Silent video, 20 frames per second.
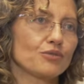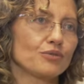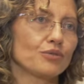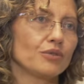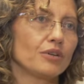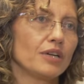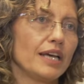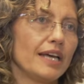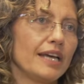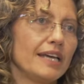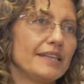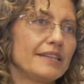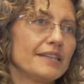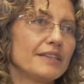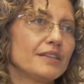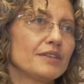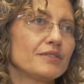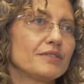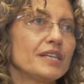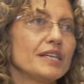tools,
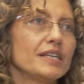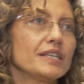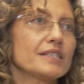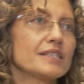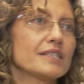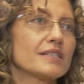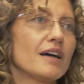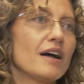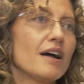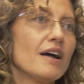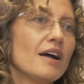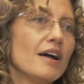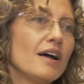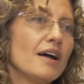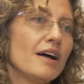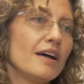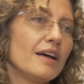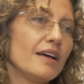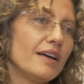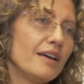and there is
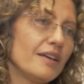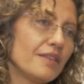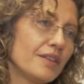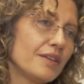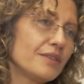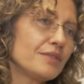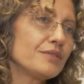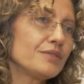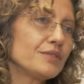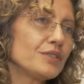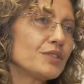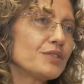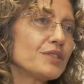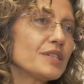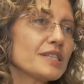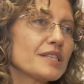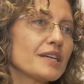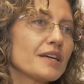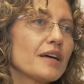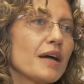
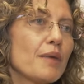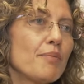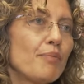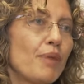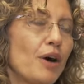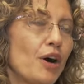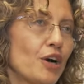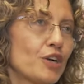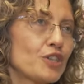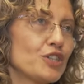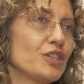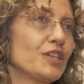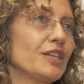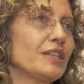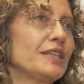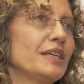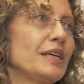a partial